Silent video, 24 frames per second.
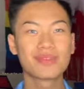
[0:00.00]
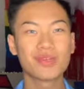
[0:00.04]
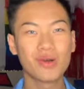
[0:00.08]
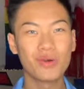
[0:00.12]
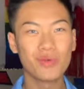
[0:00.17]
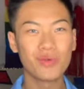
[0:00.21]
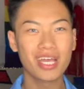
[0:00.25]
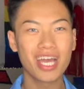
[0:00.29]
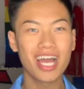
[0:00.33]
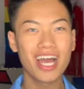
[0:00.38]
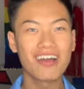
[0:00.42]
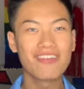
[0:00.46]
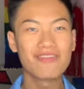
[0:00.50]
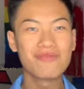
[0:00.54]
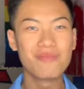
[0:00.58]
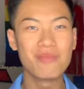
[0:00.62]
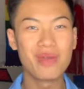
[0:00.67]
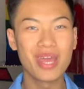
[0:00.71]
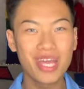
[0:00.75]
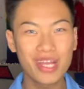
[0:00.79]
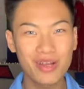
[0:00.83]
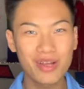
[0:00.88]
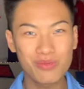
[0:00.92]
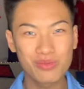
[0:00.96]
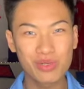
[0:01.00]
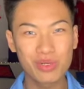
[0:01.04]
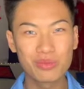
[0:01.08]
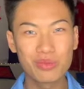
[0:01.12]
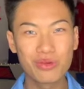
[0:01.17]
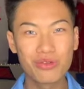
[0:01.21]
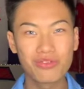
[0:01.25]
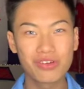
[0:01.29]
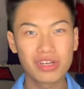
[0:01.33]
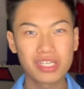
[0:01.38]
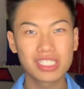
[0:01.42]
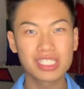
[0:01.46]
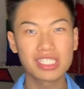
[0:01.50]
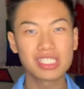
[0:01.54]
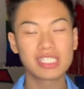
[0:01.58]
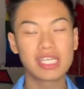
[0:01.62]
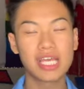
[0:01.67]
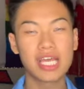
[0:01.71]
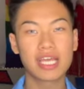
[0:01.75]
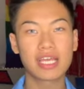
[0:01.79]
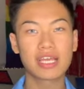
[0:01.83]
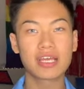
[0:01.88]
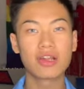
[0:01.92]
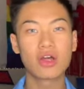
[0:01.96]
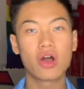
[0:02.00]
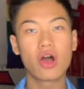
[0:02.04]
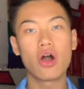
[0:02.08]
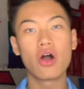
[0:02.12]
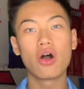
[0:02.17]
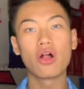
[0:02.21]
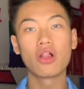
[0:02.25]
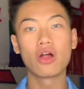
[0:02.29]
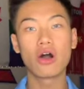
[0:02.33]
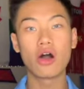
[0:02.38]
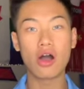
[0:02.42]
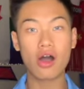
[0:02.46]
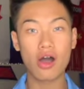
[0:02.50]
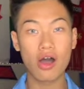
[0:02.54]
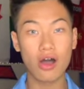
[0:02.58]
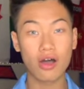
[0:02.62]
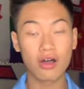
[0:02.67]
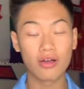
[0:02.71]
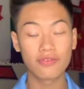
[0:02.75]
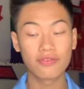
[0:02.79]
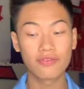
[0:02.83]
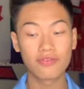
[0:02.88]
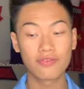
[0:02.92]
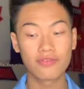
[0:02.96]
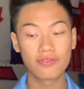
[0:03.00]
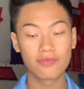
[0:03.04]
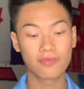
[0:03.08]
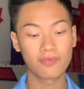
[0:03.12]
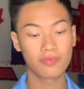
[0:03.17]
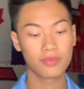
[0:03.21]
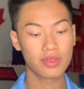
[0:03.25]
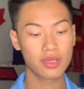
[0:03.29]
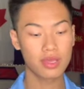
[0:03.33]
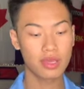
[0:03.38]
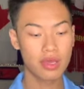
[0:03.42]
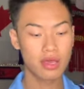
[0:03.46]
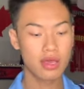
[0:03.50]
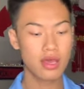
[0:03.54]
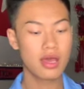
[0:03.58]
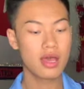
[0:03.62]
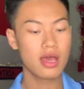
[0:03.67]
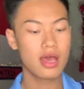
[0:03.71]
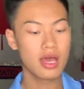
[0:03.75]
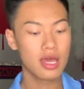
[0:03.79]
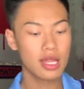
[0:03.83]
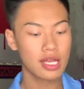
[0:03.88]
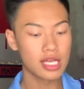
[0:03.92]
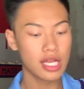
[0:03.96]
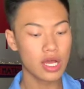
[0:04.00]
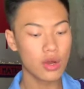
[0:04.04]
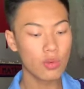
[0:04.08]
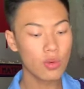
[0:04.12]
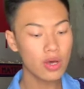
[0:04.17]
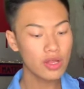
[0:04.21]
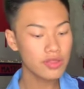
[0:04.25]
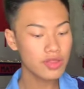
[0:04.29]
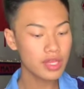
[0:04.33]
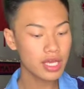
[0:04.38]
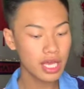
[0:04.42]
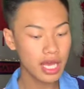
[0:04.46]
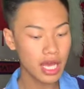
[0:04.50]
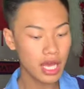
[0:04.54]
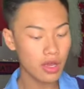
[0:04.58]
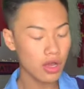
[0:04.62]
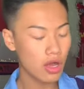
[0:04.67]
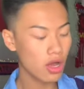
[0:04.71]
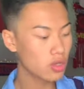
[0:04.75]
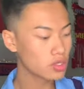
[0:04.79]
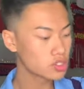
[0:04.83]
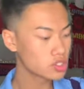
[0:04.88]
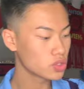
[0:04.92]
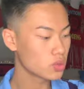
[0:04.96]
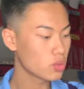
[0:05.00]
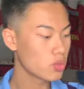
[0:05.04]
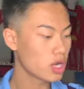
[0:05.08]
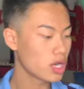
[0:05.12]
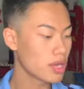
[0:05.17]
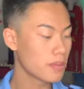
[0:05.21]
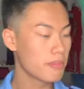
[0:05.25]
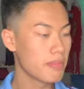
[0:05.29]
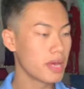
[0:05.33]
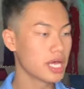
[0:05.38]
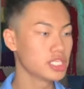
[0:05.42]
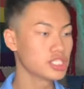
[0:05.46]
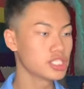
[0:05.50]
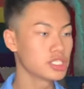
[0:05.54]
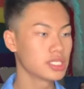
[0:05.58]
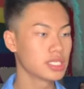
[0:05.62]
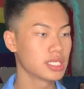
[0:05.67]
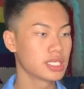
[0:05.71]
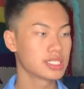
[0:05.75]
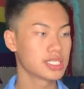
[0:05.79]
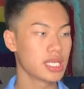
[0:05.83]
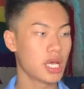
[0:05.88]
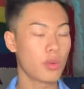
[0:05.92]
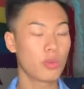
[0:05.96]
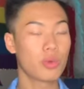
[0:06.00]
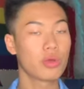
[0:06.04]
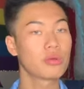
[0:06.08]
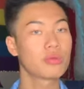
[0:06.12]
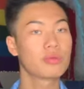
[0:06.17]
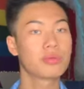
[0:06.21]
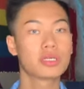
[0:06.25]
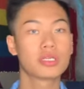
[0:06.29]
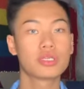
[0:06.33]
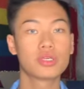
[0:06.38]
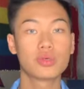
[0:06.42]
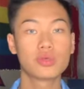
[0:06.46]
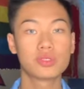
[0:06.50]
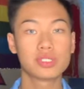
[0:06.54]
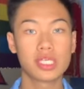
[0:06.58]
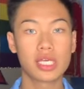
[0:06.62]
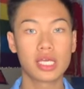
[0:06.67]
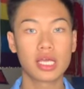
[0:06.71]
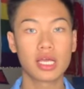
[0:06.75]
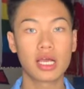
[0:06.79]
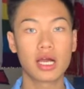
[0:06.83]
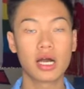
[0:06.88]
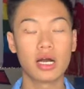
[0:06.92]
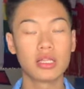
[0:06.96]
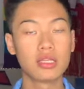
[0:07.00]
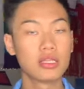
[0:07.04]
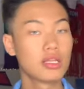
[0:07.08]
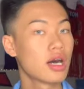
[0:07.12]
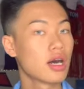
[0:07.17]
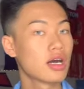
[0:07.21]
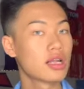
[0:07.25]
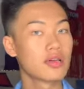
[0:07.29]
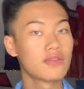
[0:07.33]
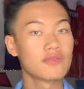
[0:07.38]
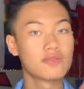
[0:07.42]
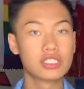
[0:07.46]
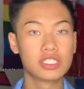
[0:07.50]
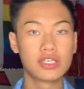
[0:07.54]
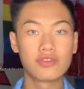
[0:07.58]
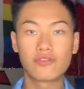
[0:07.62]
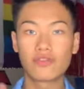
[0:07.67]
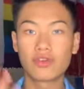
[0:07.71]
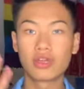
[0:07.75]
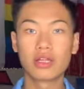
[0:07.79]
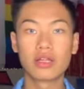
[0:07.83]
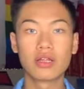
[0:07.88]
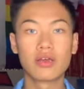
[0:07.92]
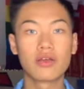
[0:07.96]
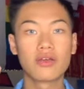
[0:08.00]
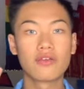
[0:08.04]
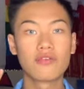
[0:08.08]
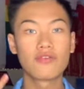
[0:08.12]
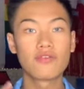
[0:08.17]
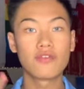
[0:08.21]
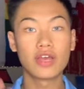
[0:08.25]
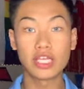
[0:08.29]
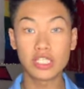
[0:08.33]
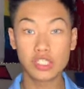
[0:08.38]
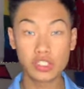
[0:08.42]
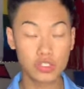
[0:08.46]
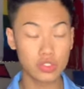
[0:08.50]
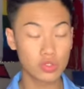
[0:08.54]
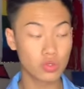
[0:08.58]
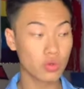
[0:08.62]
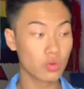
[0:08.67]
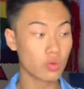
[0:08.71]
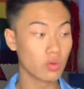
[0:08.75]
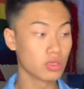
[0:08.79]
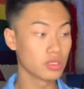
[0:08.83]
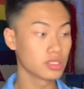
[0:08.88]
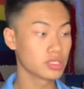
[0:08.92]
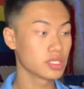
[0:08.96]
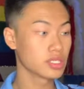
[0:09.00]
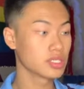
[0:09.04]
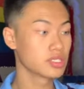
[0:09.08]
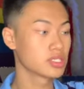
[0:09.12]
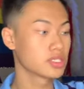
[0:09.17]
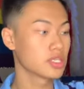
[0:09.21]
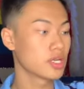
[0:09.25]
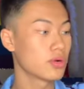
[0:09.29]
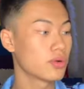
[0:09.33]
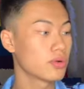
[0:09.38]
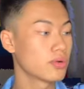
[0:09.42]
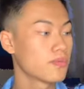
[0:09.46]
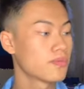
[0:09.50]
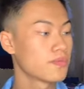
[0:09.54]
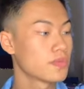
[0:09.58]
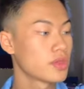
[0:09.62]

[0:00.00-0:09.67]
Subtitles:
we have makeup remover to take it all off. Now, one thing I also want to mention is that we will be using a lot of different face tools. So